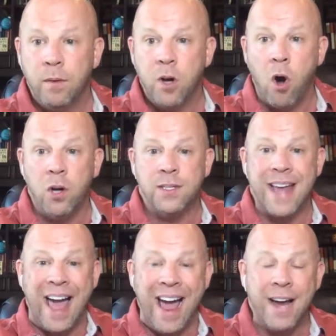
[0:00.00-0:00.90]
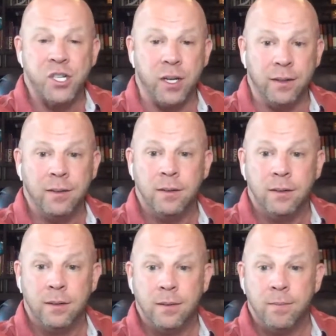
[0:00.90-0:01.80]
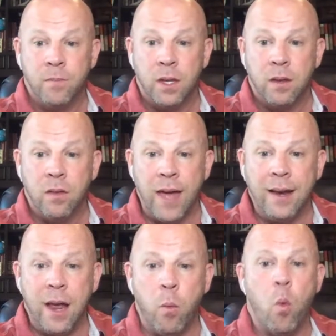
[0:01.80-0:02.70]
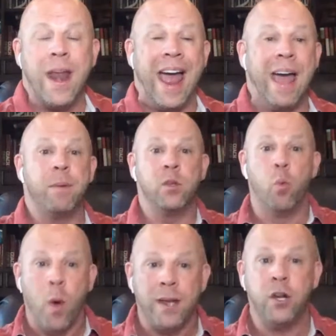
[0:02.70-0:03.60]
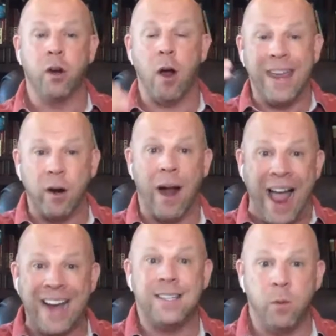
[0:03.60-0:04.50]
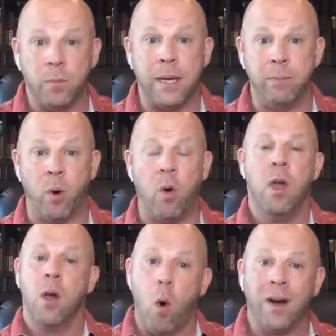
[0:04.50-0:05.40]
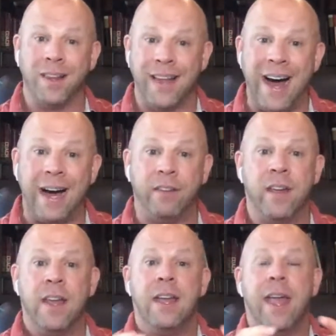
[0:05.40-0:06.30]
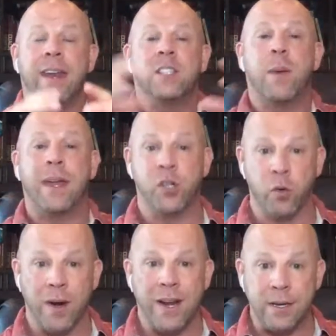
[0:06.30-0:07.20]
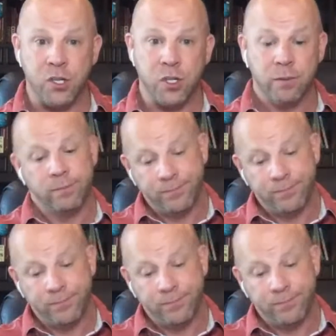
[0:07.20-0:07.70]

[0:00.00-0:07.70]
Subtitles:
calls to action and what happens when you're interacting with people on a live, it expands your reach.